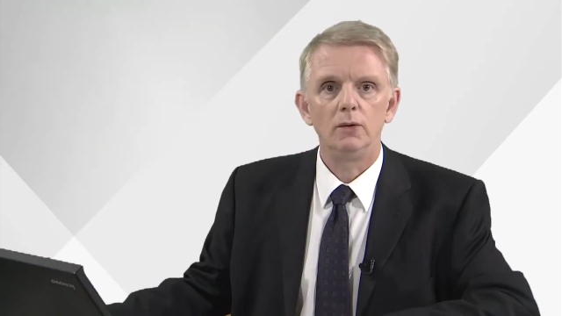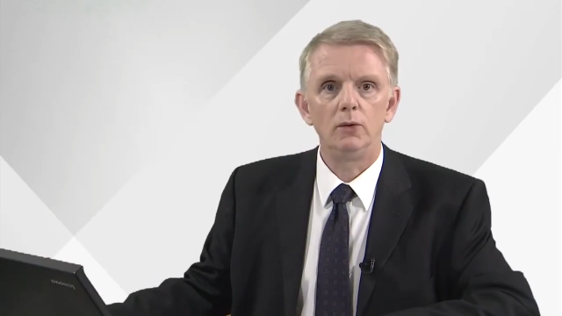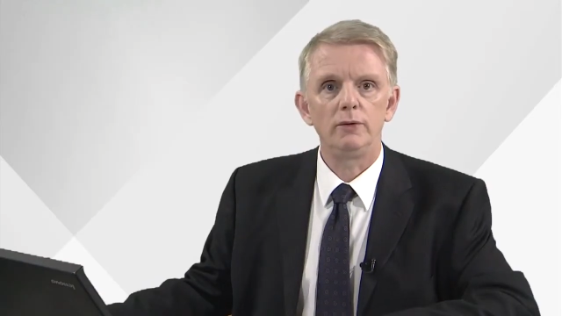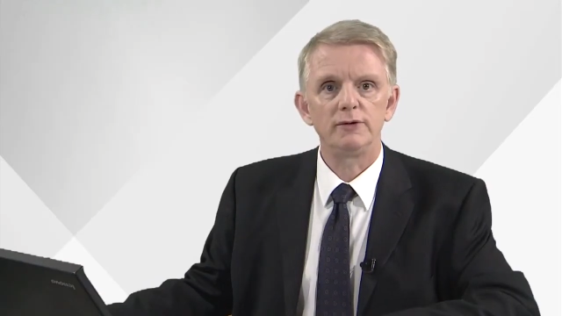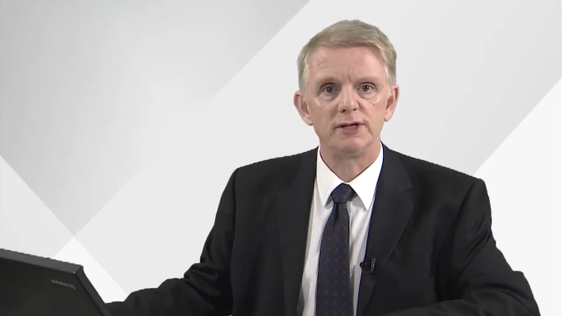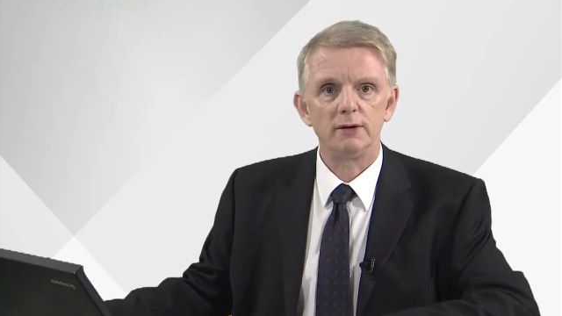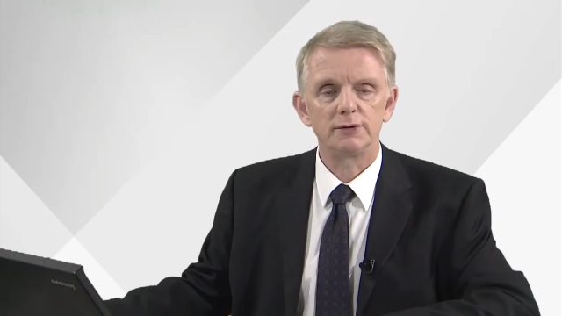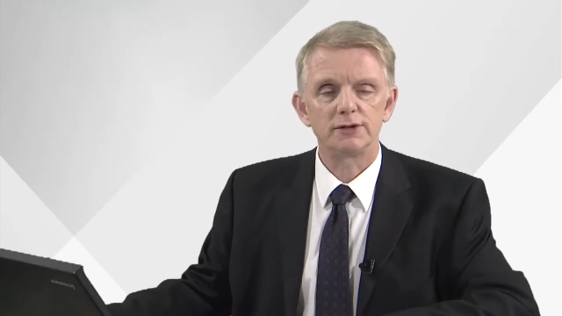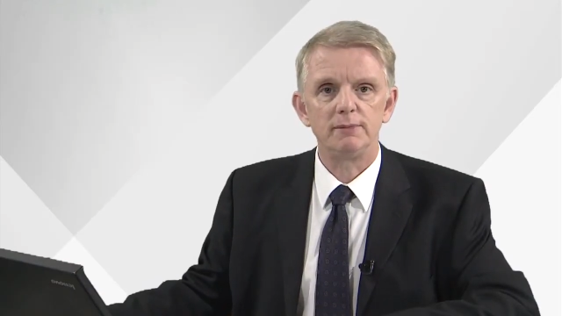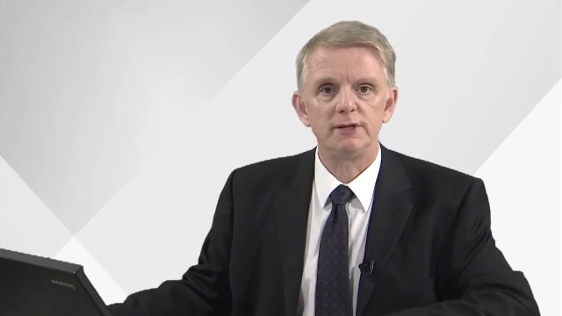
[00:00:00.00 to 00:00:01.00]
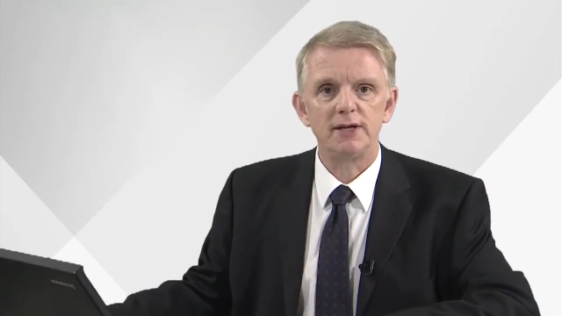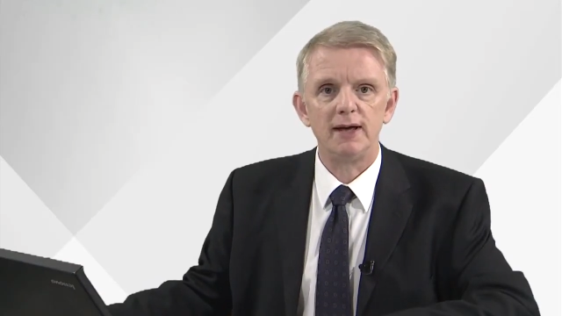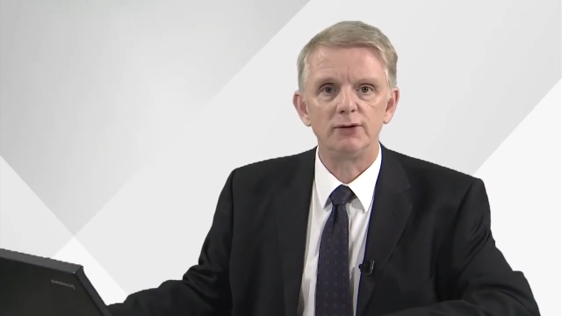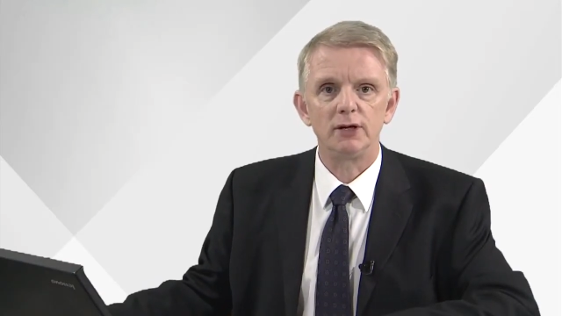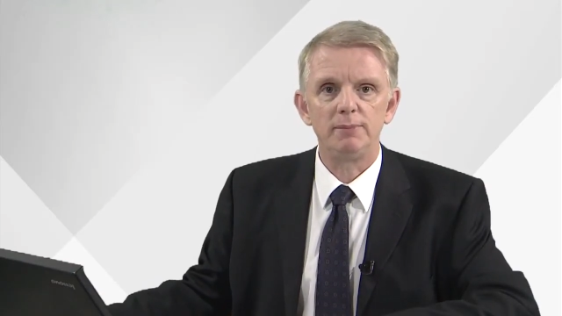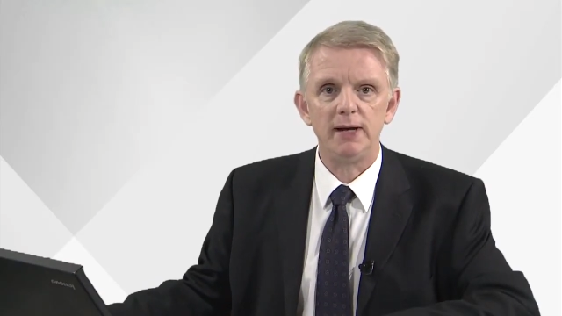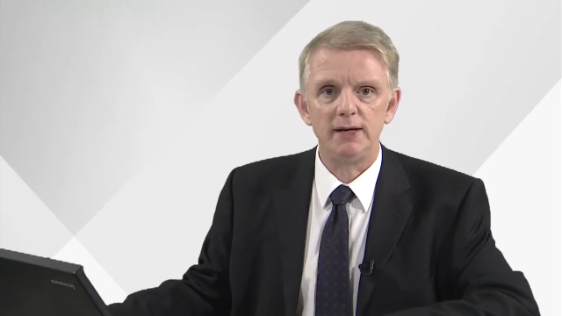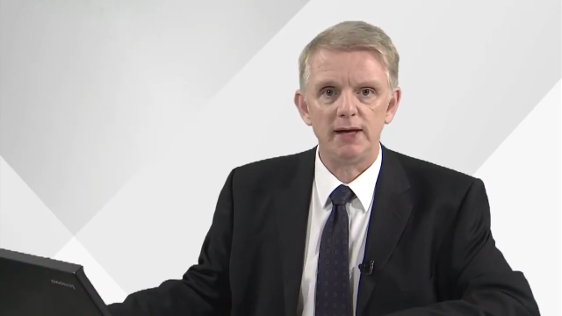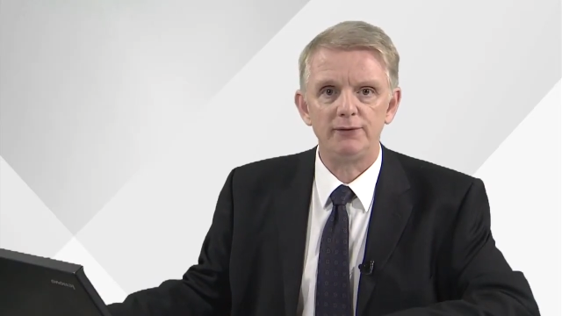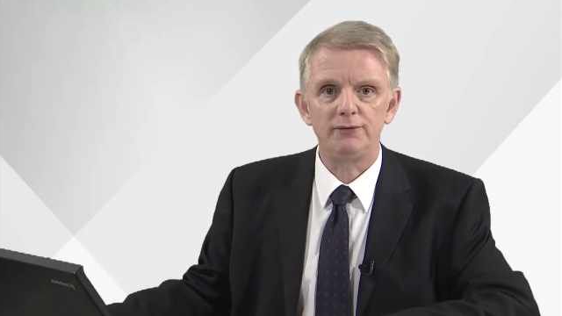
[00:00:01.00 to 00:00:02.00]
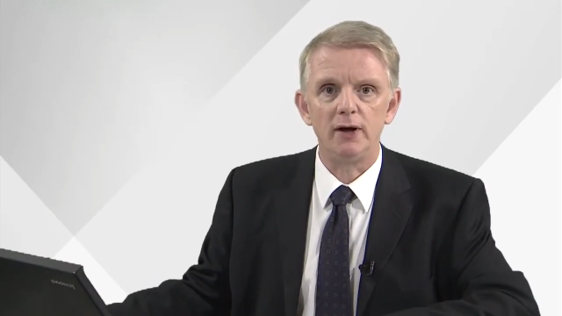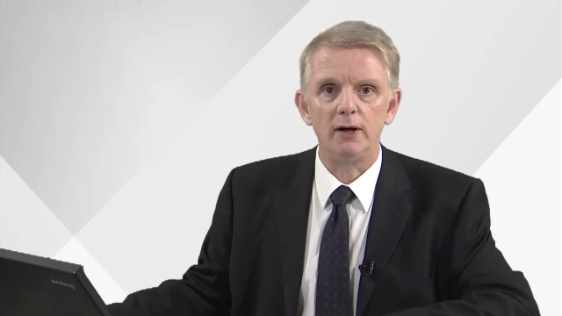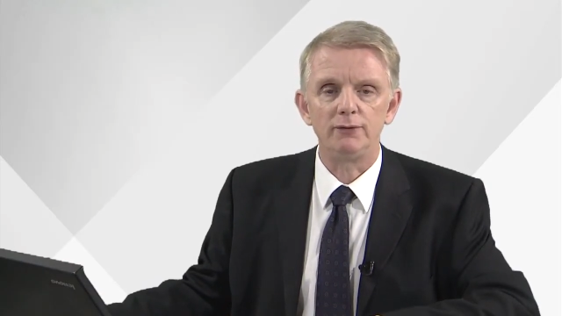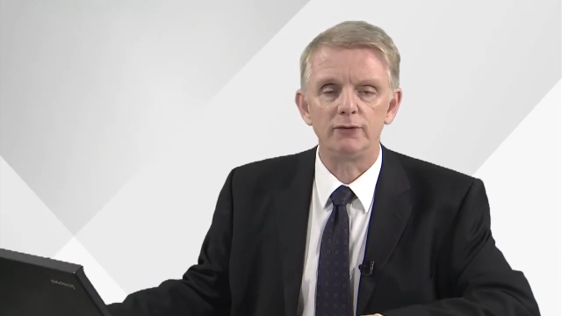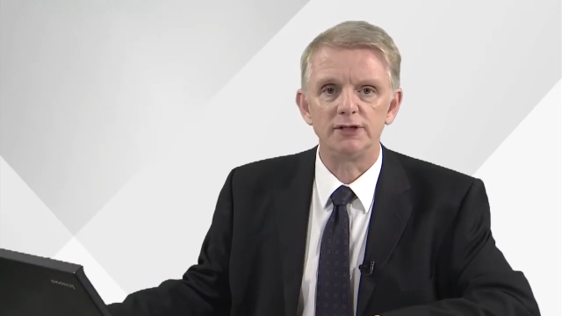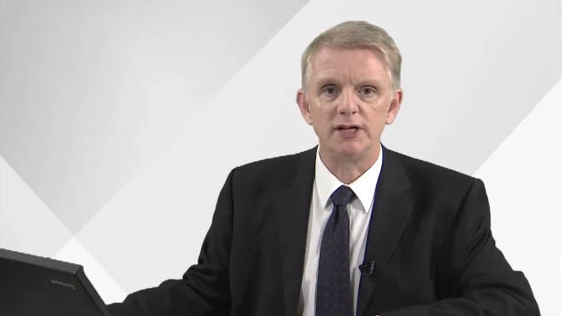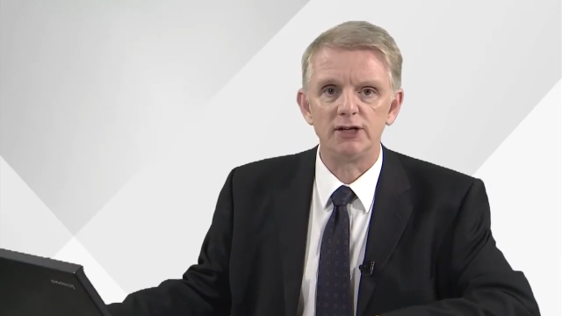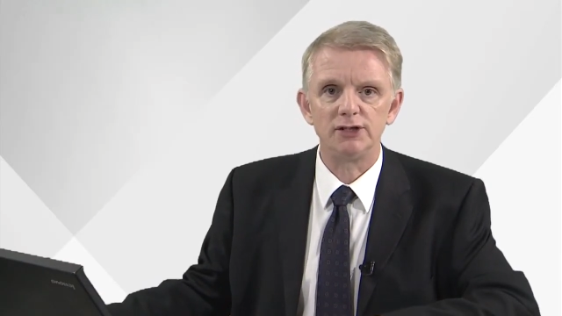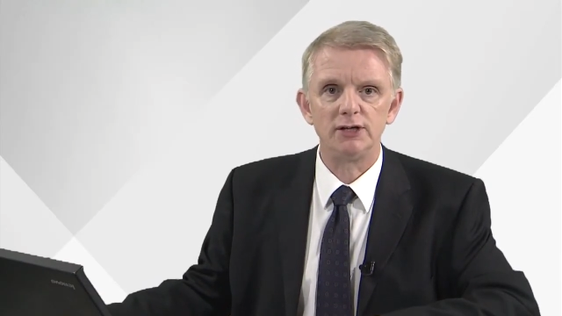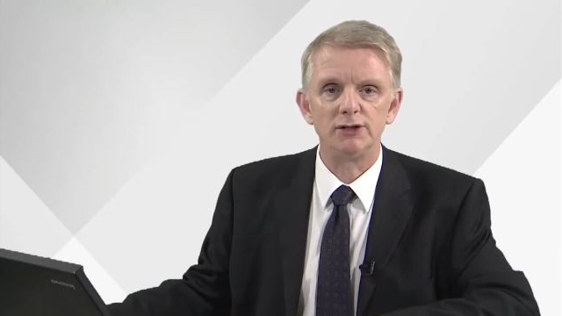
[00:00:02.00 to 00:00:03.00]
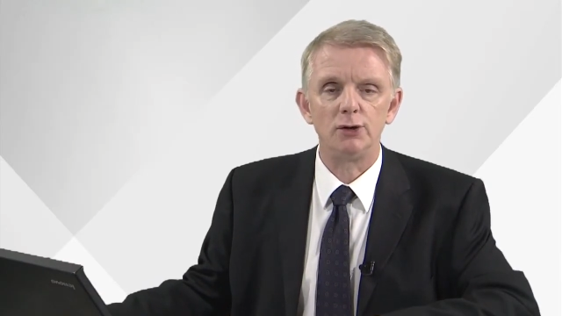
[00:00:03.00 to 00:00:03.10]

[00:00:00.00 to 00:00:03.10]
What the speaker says: All the results can be saved on a PDF file for attaching